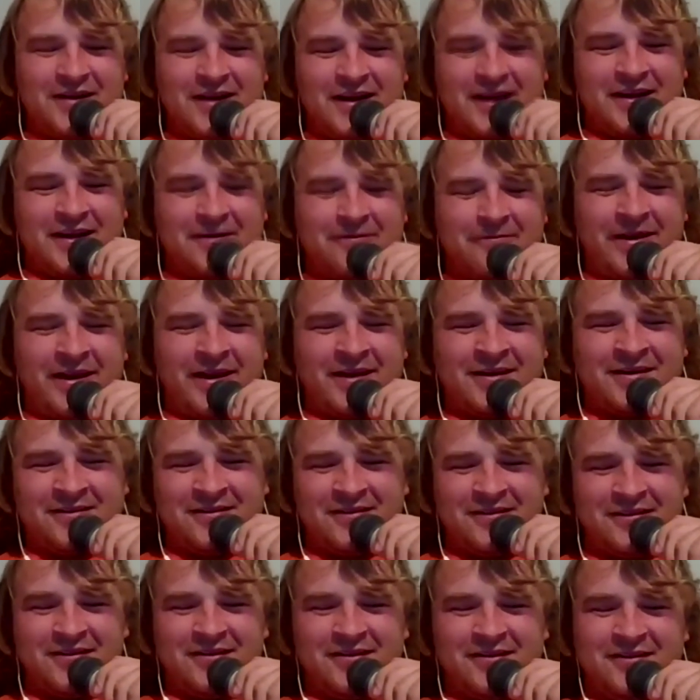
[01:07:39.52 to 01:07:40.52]
I get back
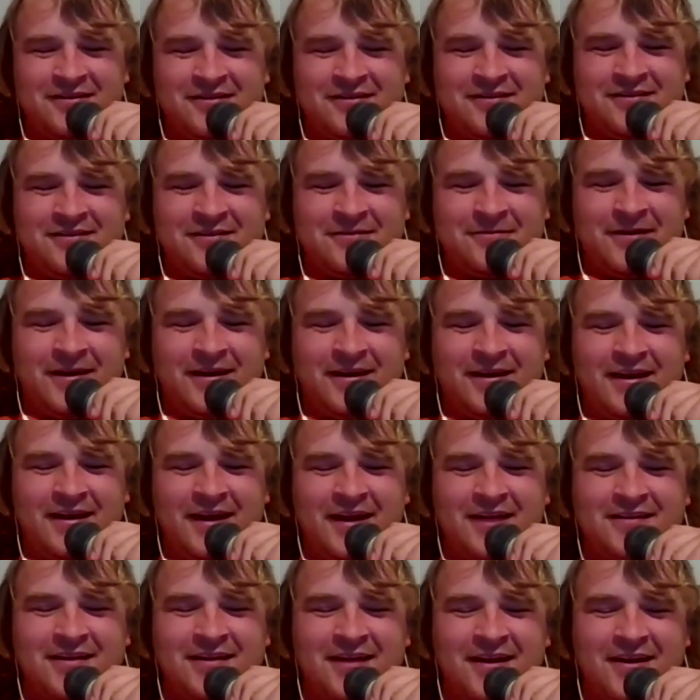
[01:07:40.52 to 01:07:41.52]
to my
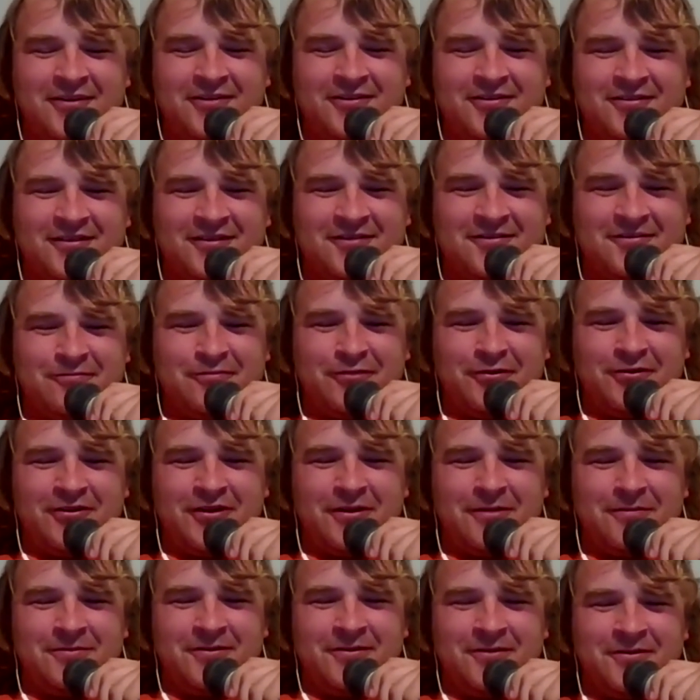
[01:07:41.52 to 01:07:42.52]
dad's house and pull
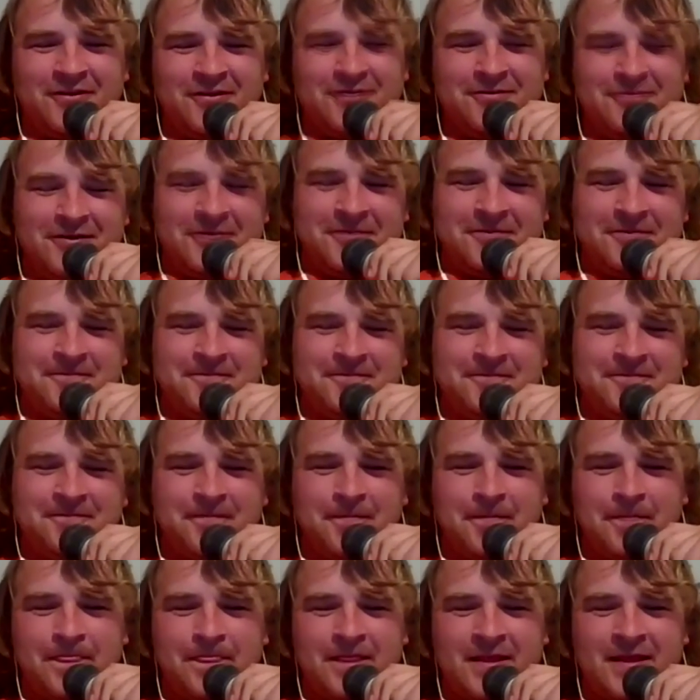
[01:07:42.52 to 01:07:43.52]
up to him
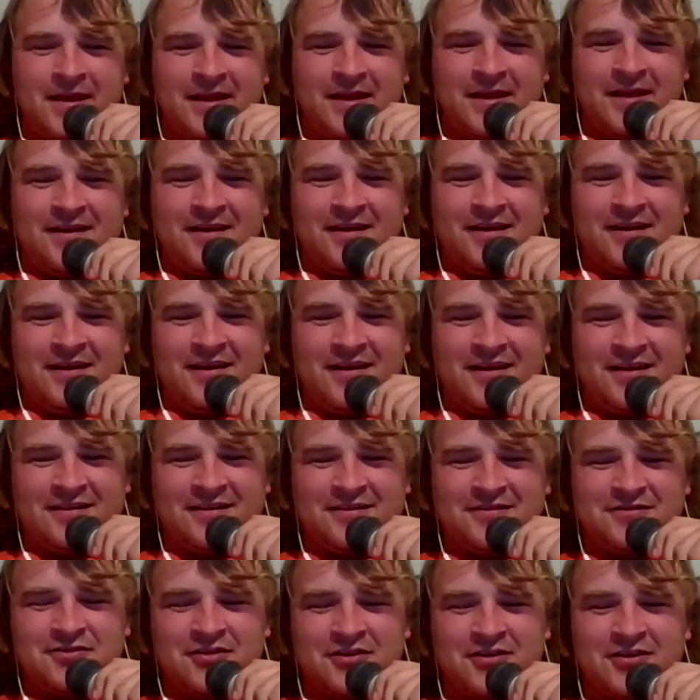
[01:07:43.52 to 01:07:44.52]
and
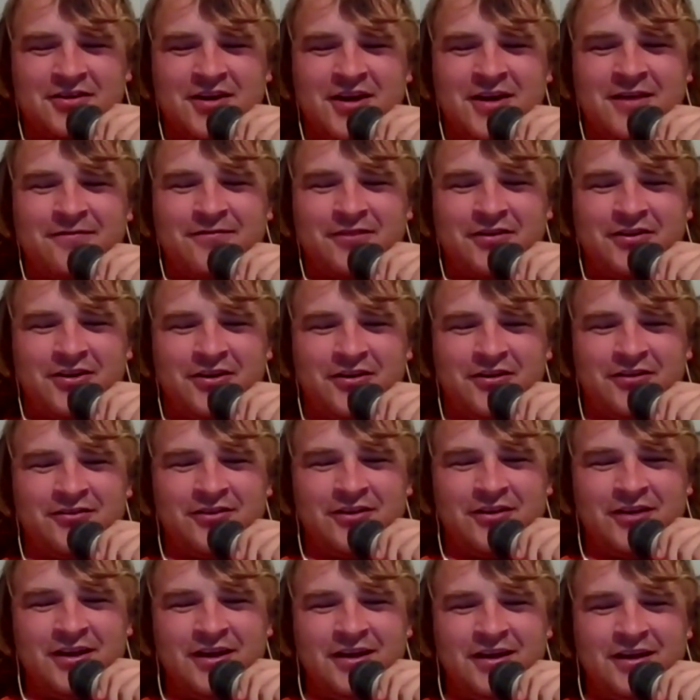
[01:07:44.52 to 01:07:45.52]
shut it off, and he goes,
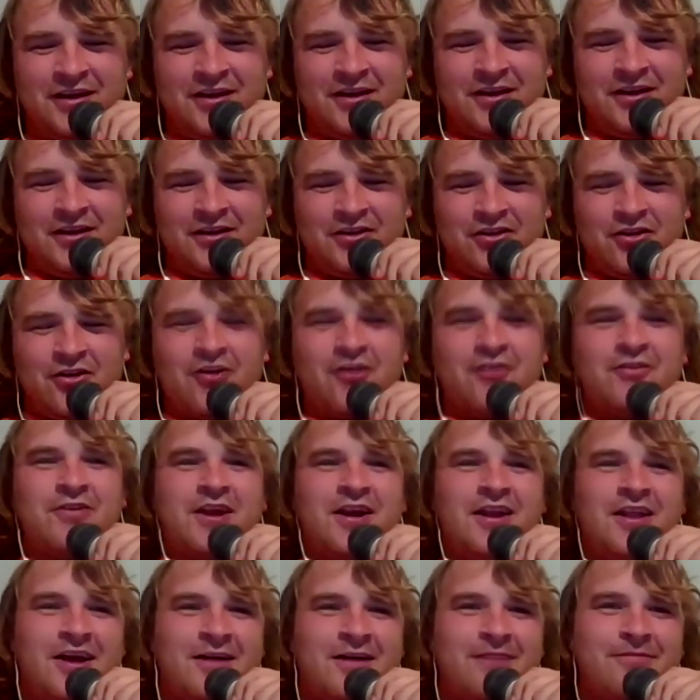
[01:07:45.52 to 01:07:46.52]
it'd
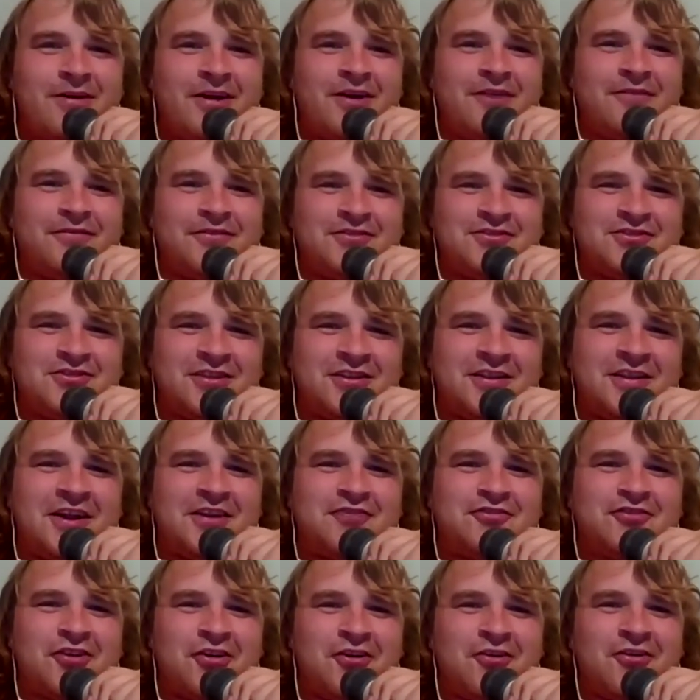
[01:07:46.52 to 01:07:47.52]
run a lot better if you shut
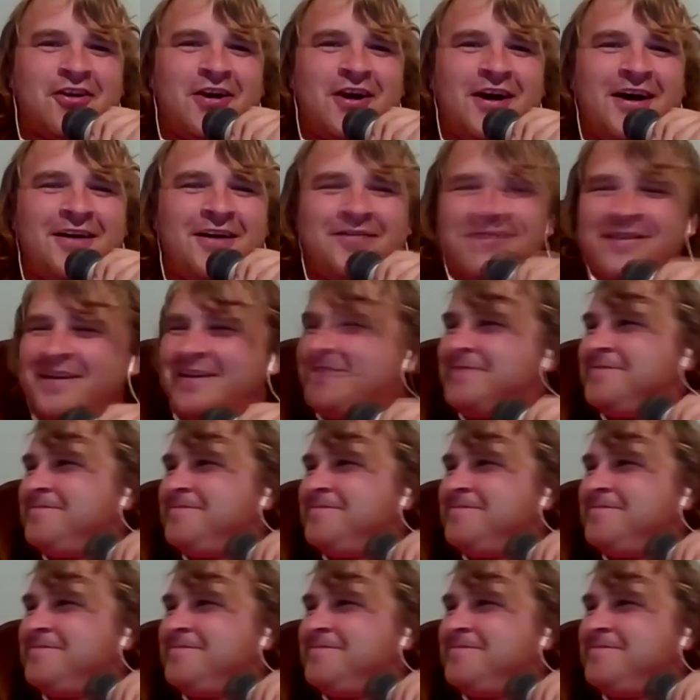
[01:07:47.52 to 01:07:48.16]
that choke off. Like,